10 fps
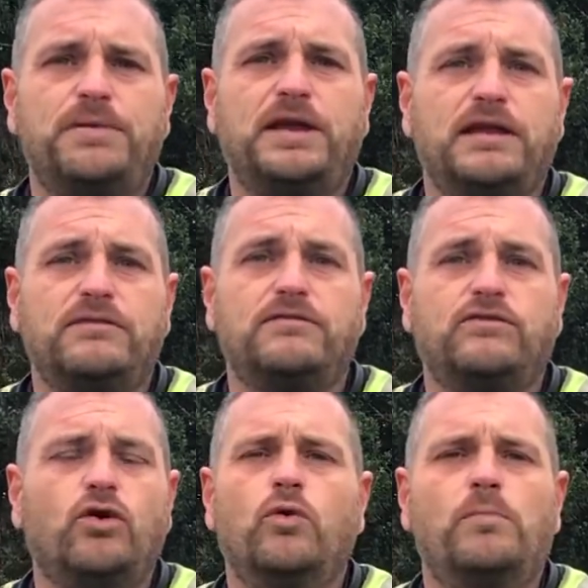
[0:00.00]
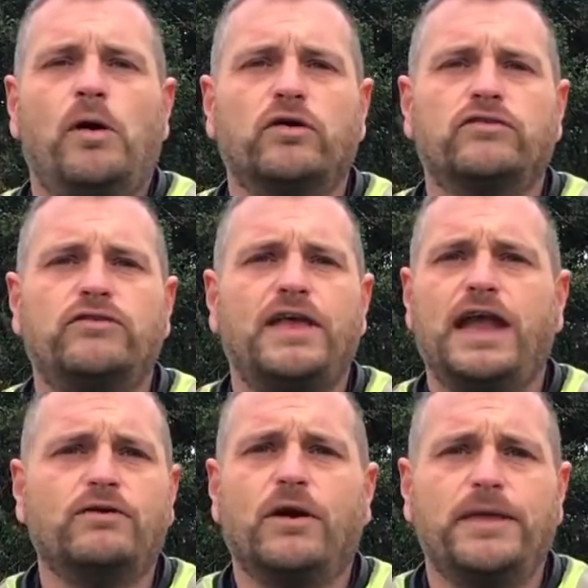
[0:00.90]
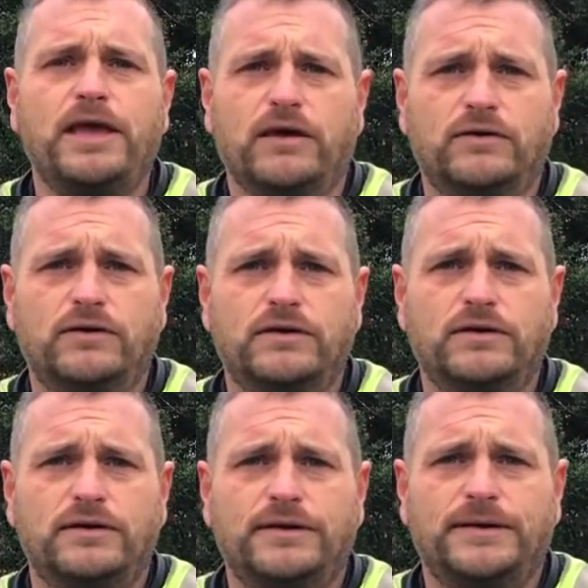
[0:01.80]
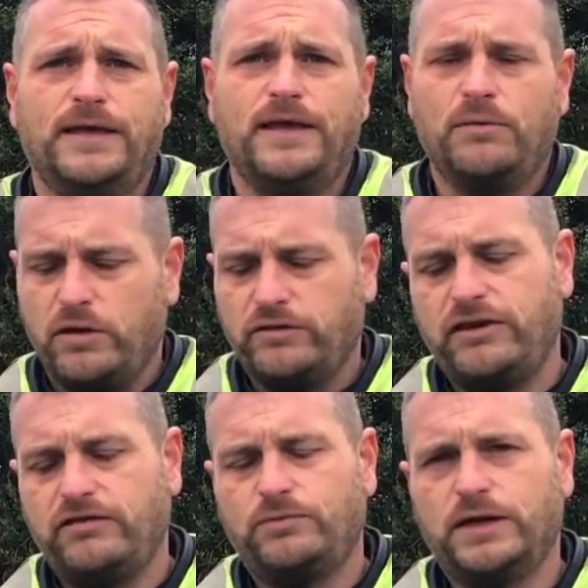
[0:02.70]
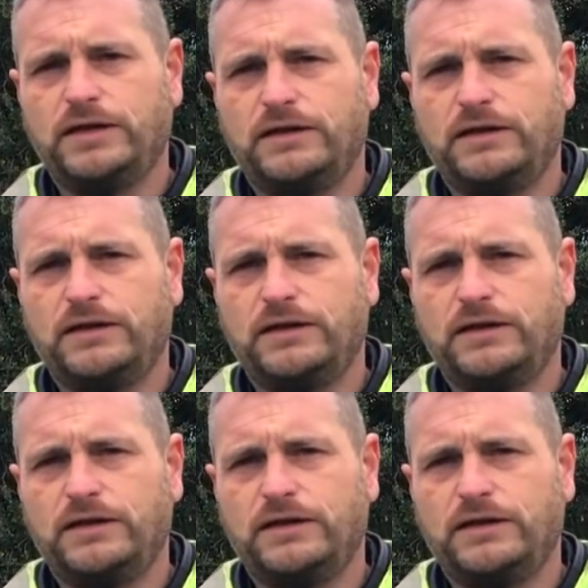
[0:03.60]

in its toolbox of getting you up the hill. Whereas this one...